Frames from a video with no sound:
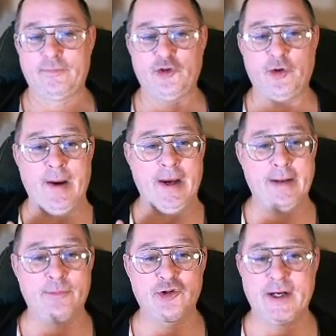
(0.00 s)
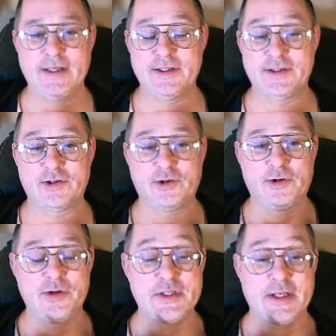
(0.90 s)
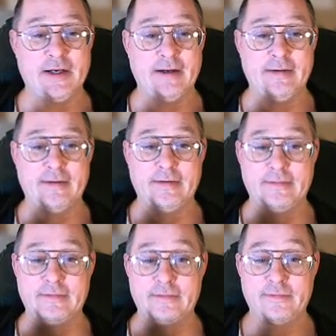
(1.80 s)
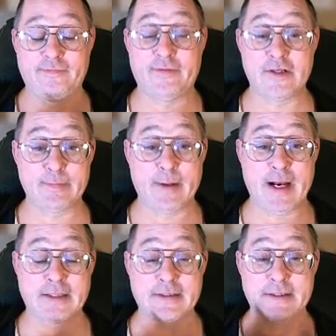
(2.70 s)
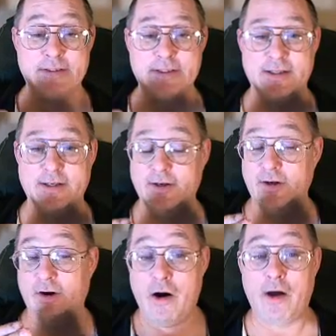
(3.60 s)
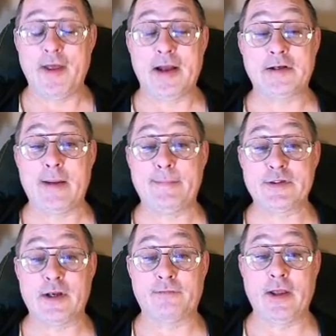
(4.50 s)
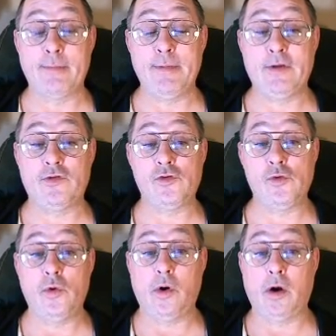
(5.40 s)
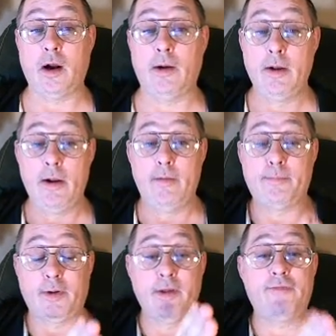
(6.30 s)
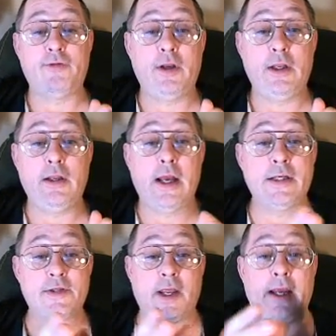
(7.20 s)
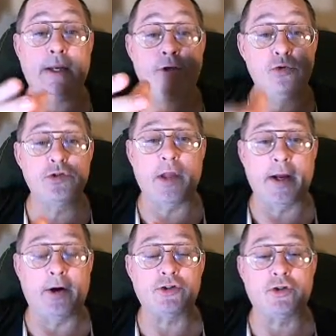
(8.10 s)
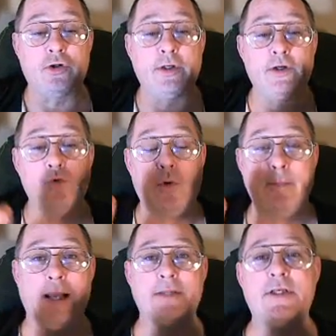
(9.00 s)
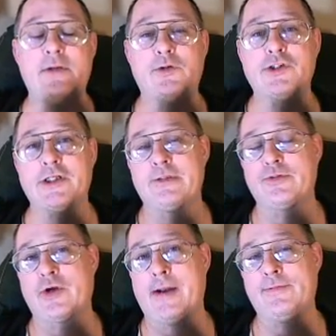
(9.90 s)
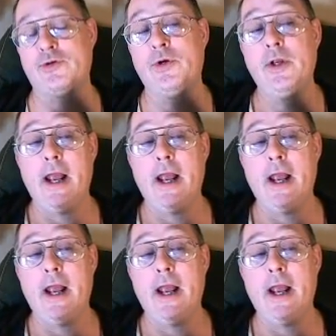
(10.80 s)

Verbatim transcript: germanium transistors and fuzz boxes and all that type of stuff led me to uh, Polyphony as a newsletter turned into a magazine, which I subscribed to,